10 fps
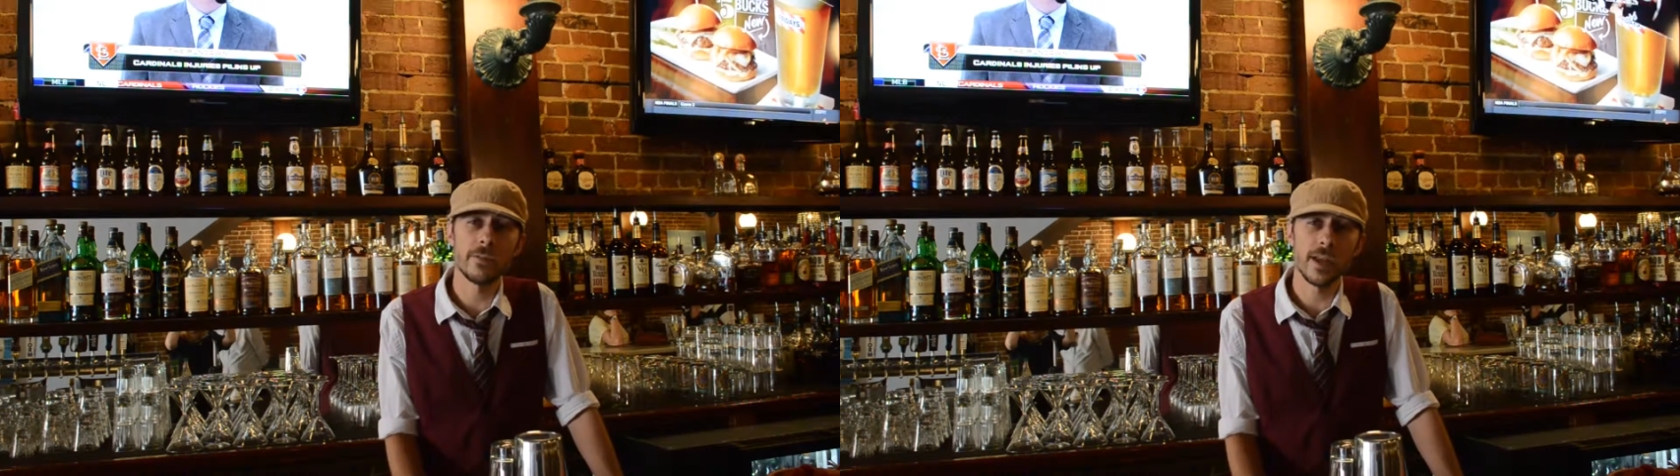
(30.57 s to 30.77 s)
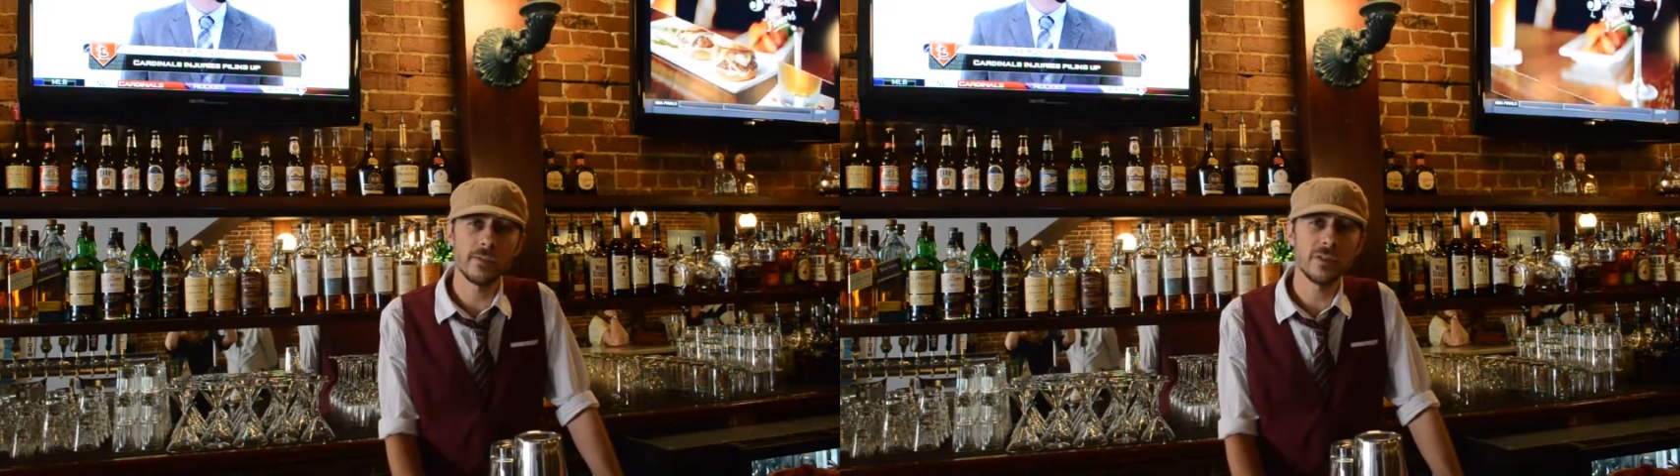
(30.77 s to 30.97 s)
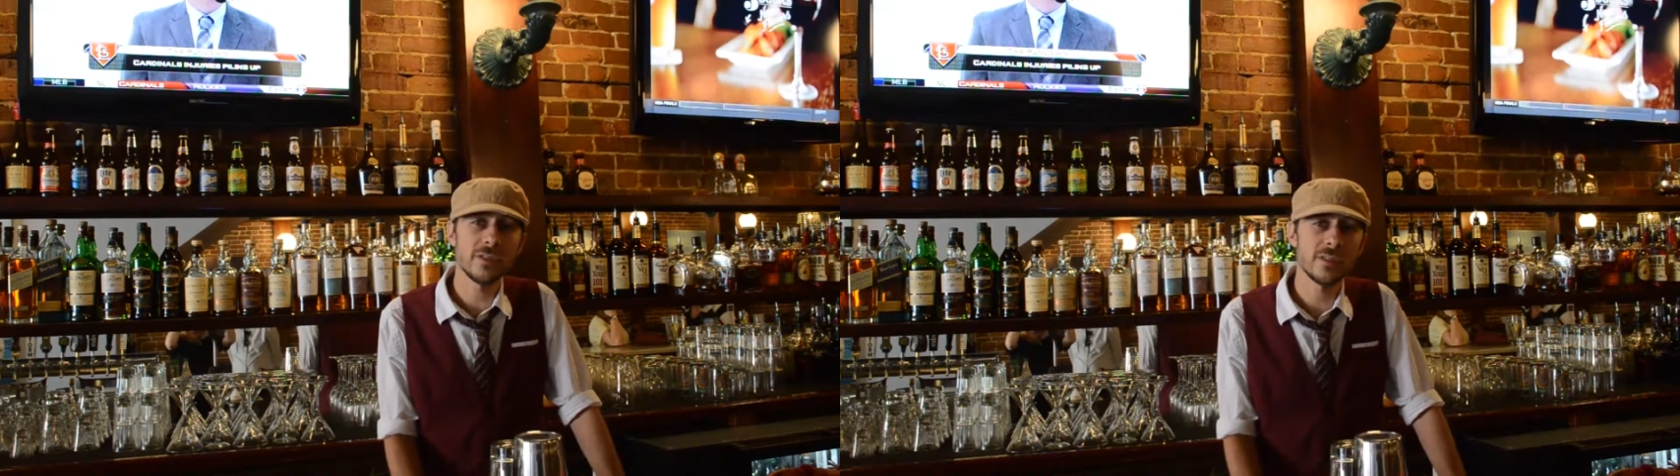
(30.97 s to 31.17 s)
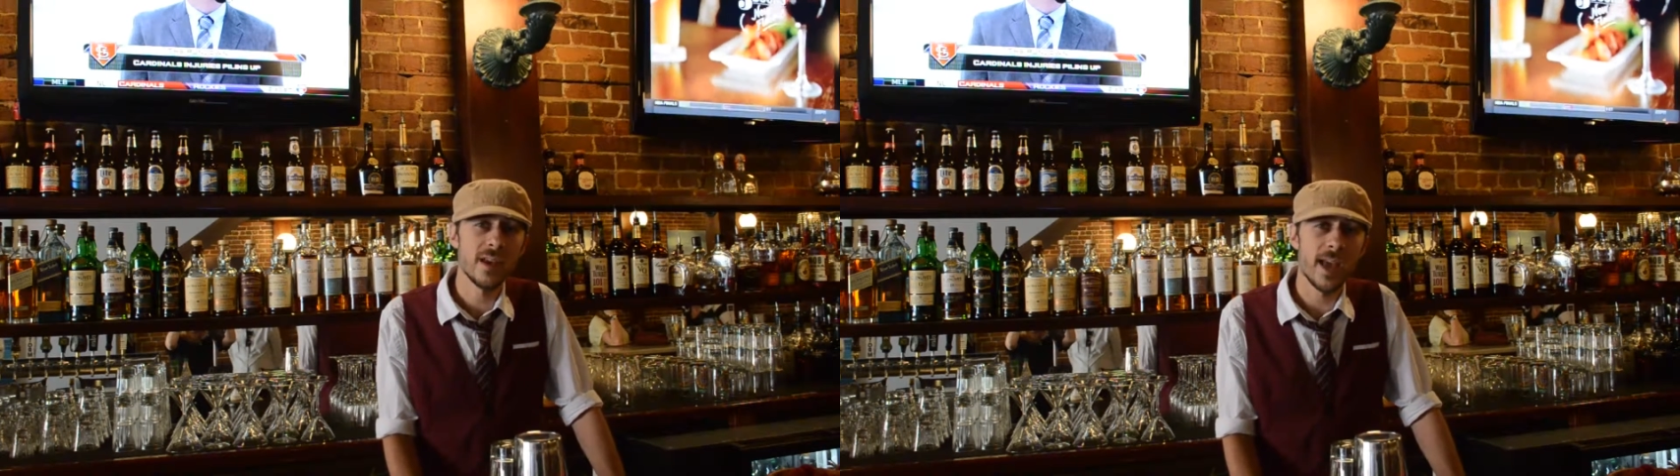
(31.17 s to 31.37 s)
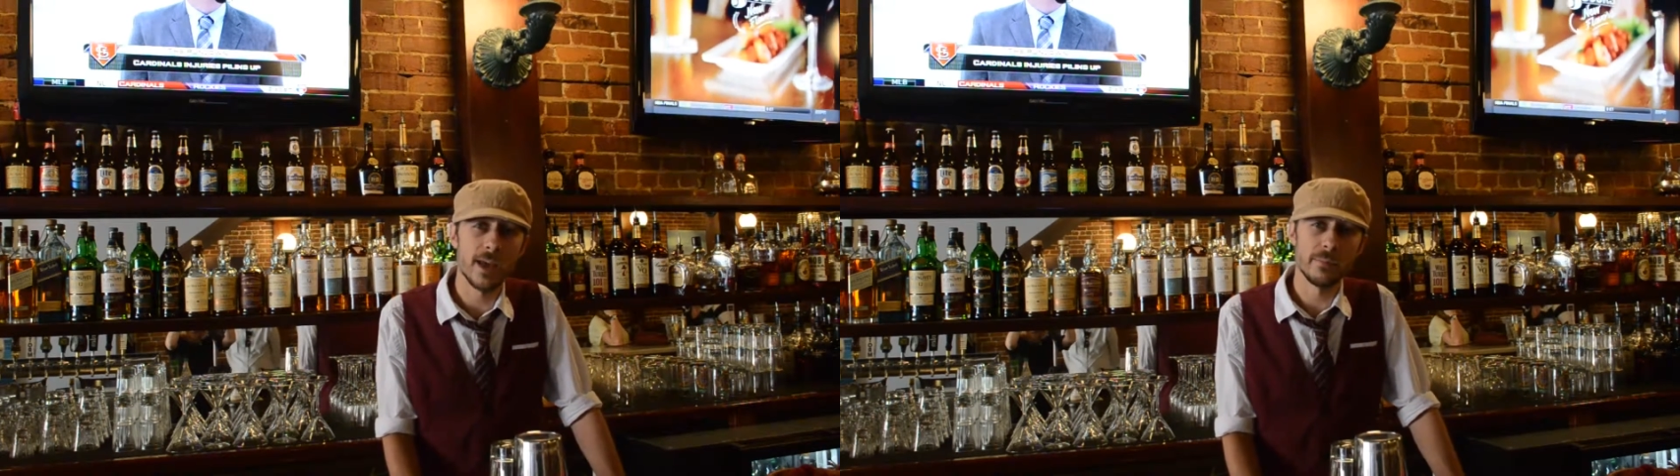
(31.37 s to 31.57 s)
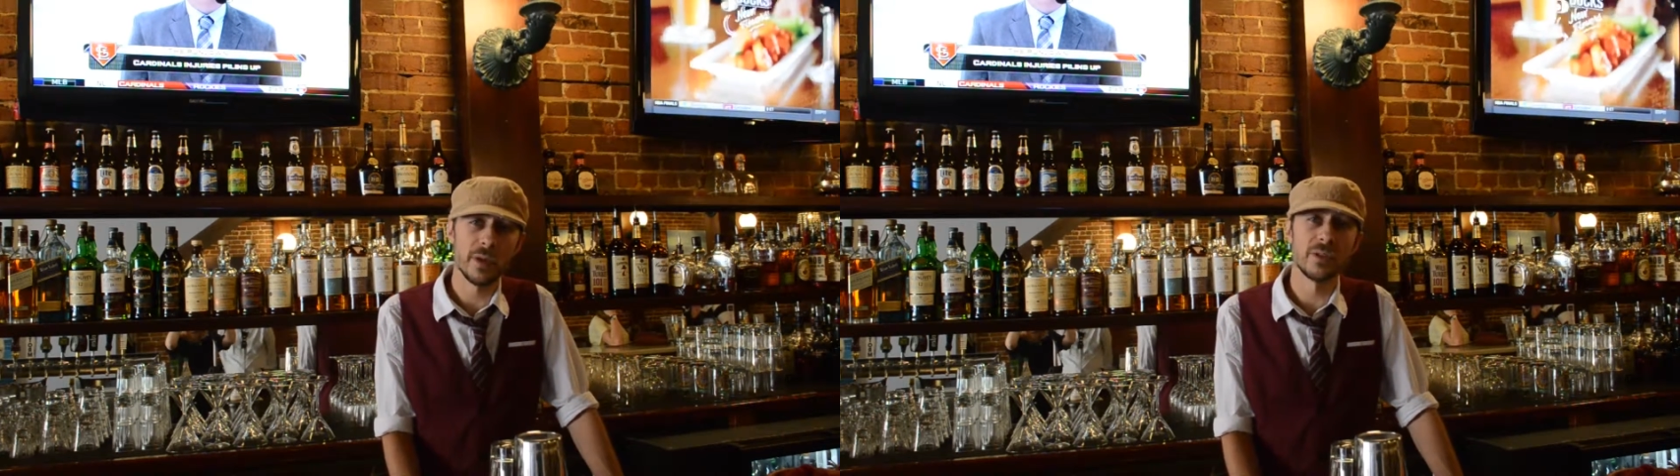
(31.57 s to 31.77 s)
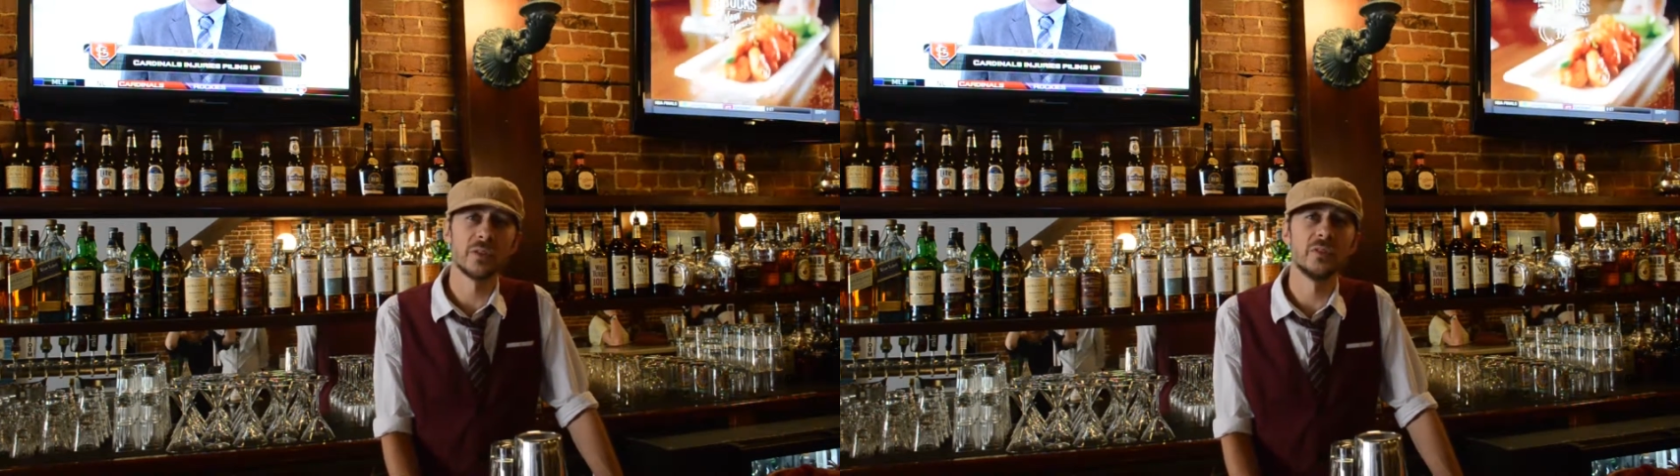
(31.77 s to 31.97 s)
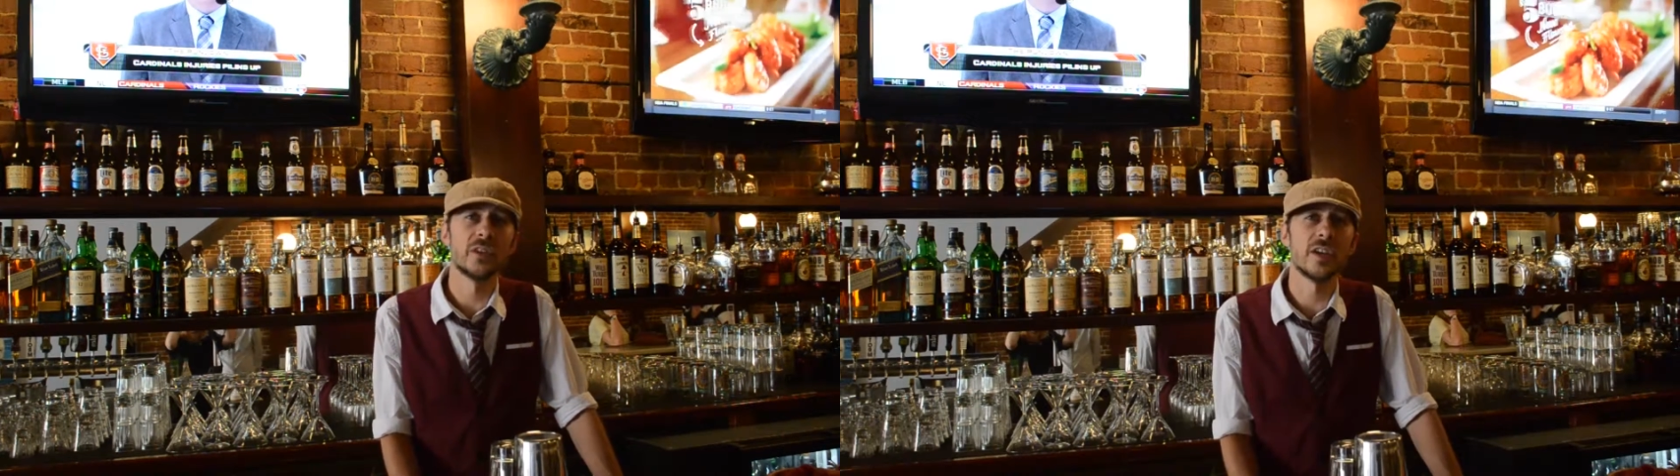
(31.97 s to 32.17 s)
flavors and
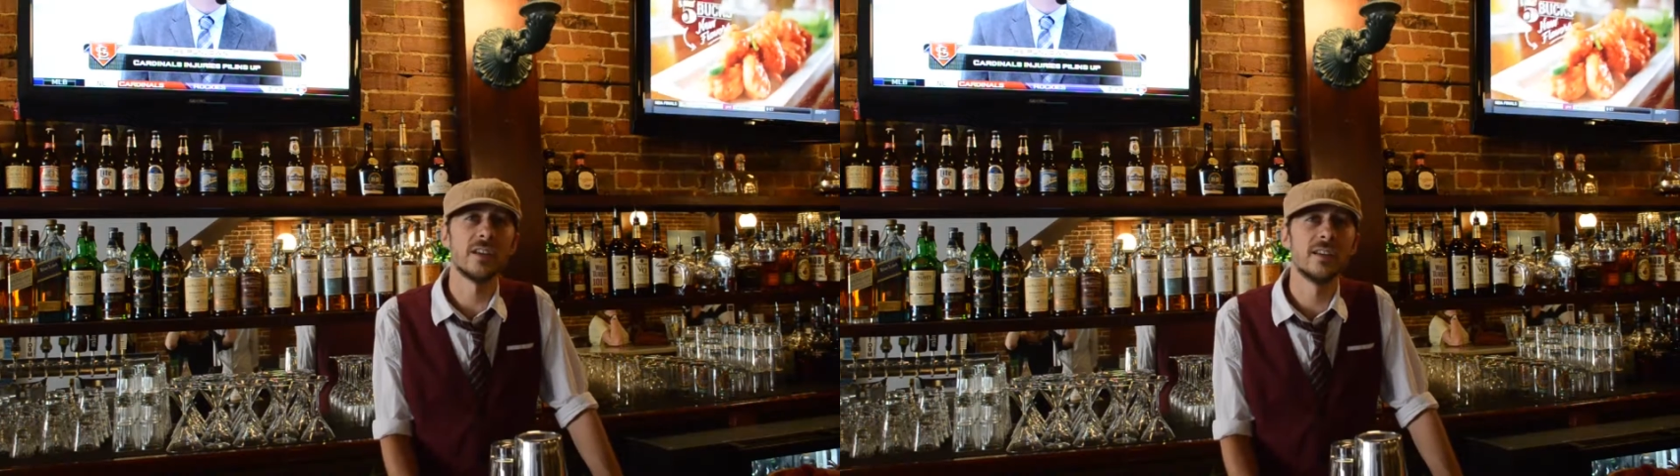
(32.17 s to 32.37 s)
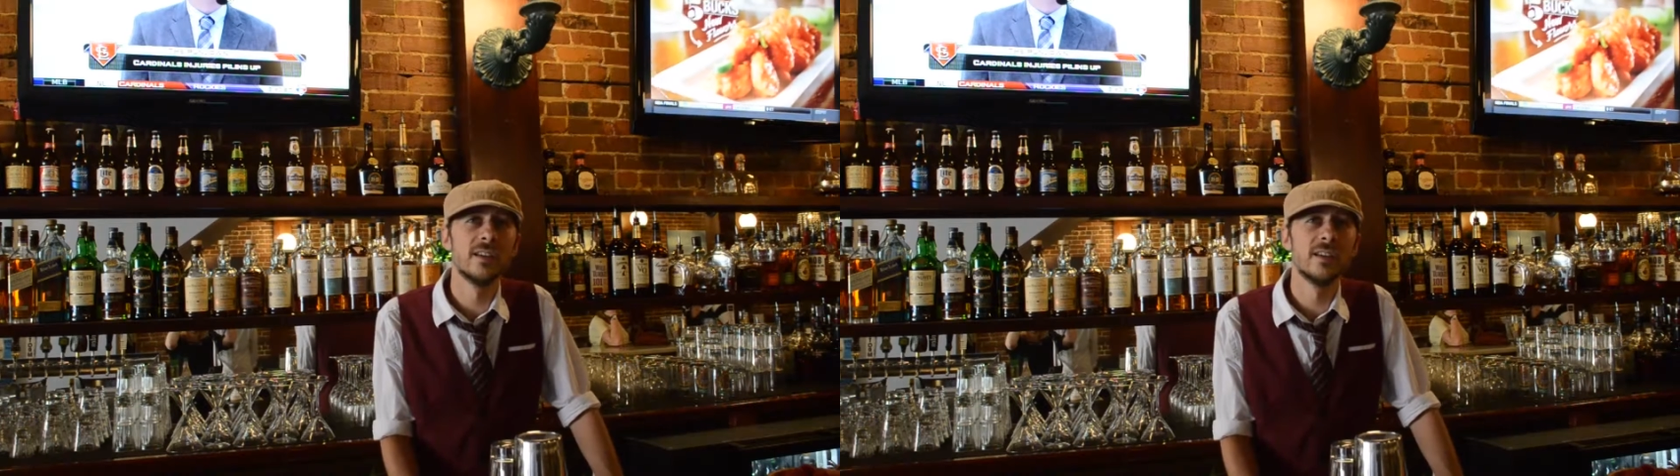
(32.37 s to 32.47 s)
Pinnacle Gin.